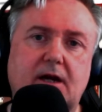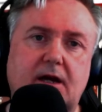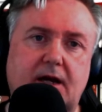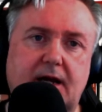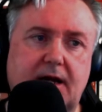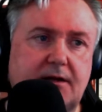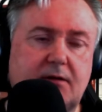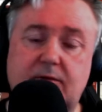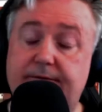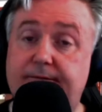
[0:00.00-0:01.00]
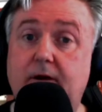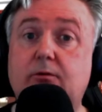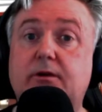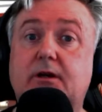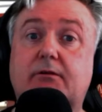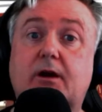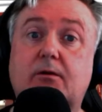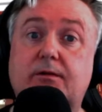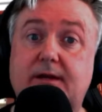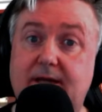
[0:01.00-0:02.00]
that were floating
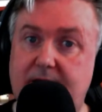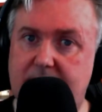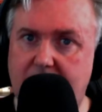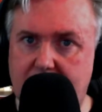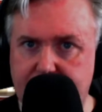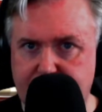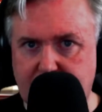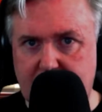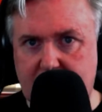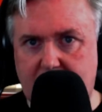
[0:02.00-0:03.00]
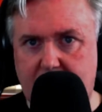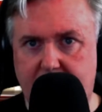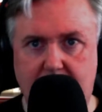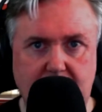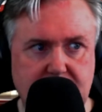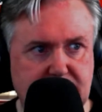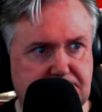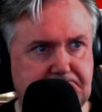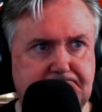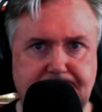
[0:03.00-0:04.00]
around the ether about
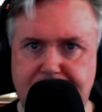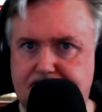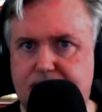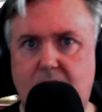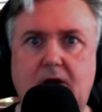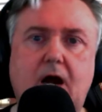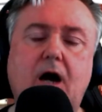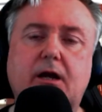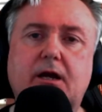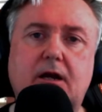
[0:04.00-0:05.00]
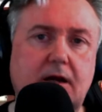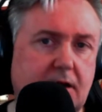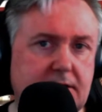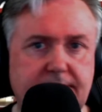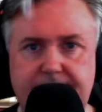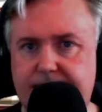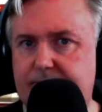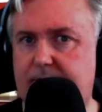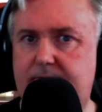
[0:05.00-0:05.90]
prolonging life,